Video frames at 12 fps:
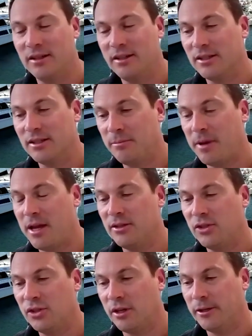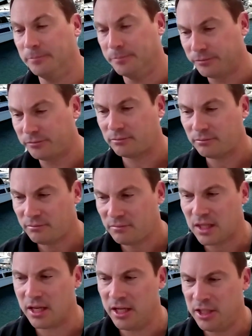space. So
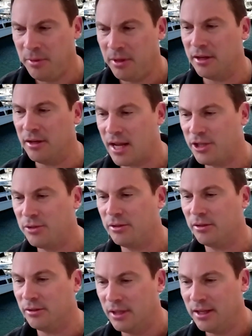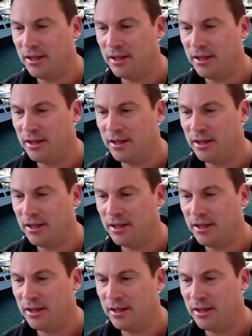it's been a natural